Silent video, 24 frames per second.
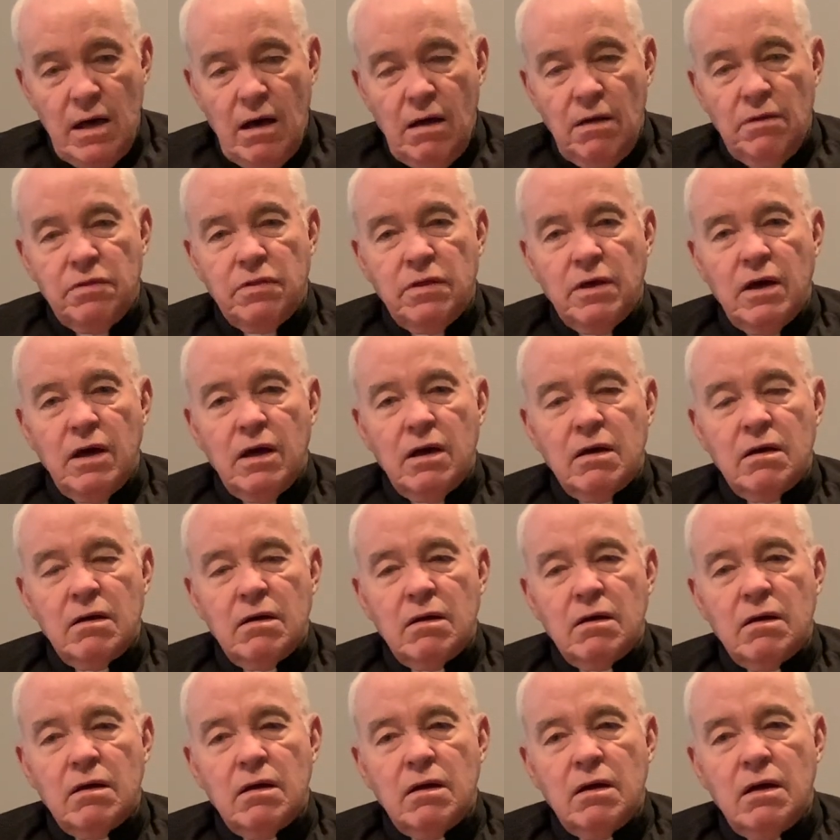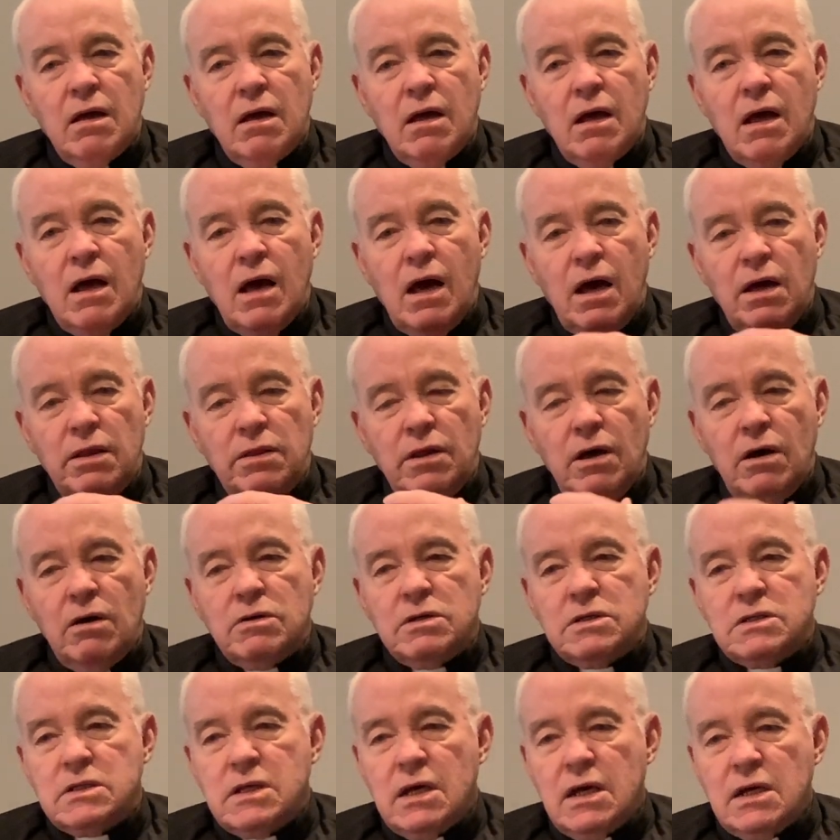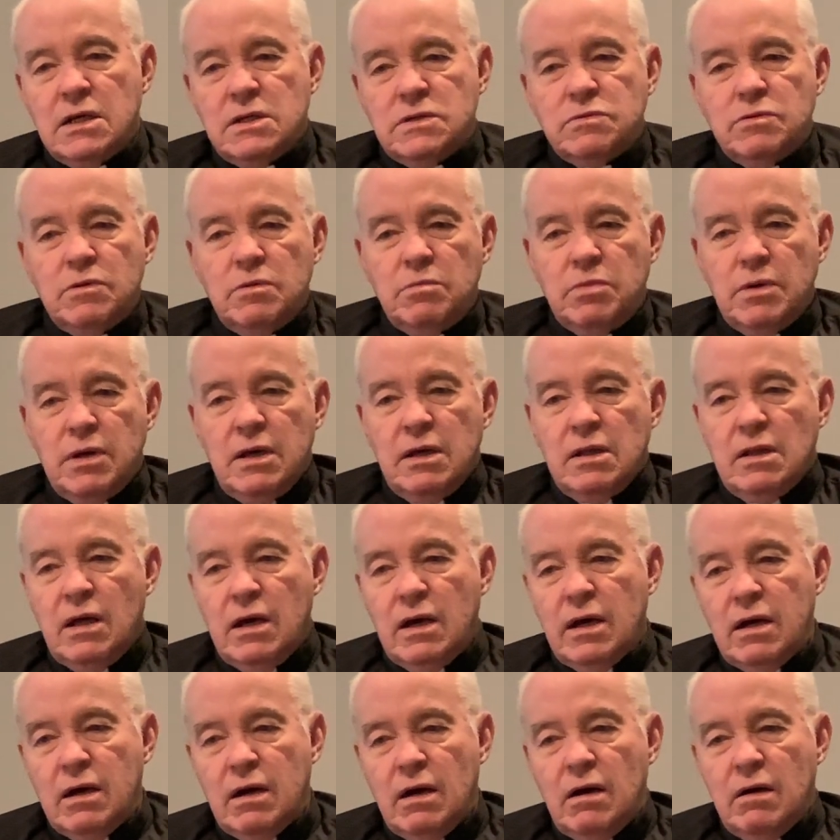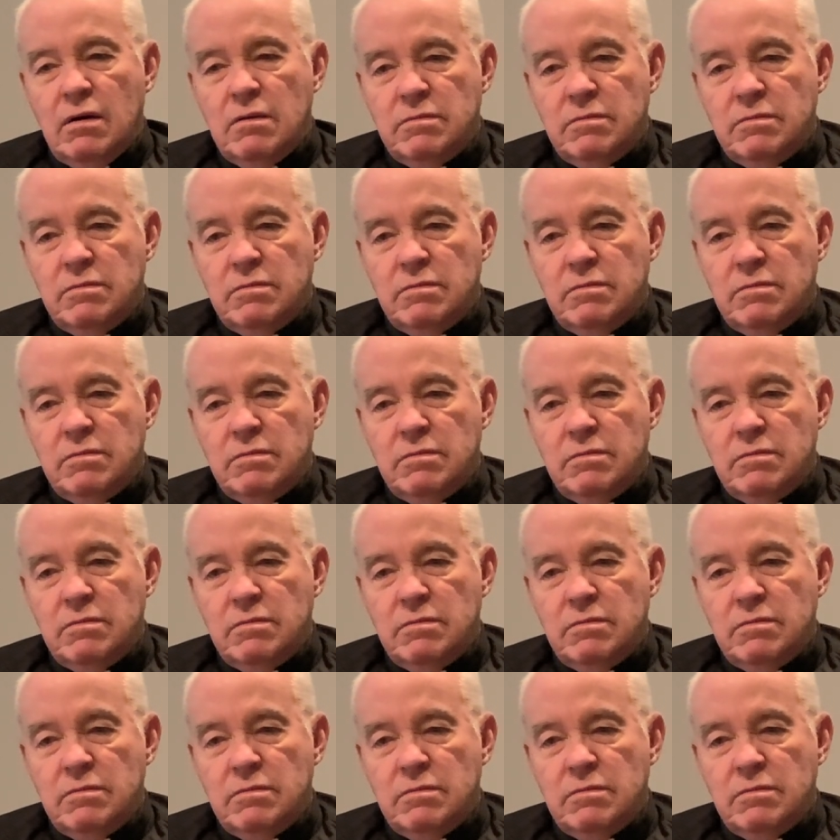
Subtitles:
healthy. And those things would be like